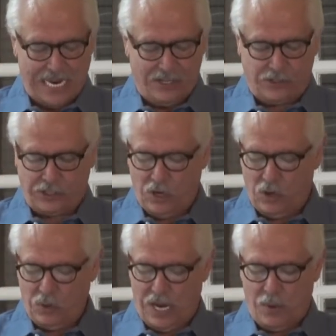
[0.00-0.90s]

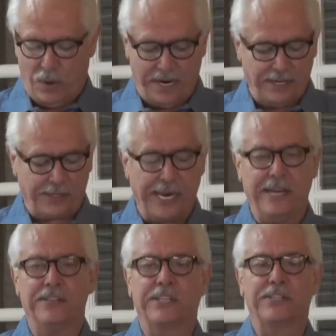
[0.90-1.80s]
So, uh, what is
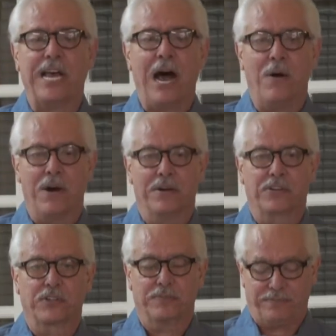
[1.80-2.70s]
his is ours.